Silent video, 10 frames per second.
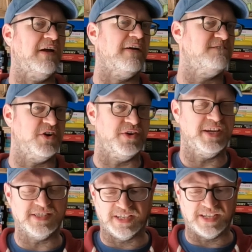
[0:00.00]
very
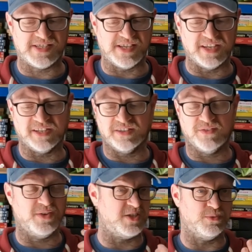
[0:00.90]
easy listing,
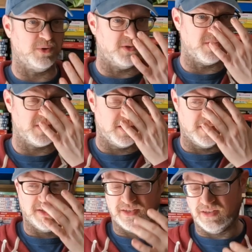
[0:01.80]
which it was,
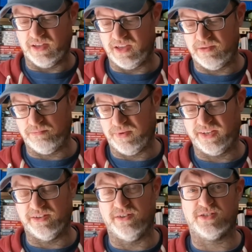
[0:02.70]
and a
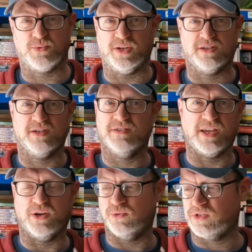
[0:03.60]
nice quick
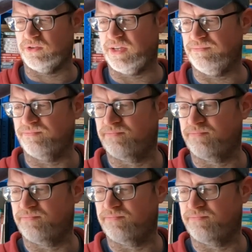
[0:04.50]
sale. So yeah.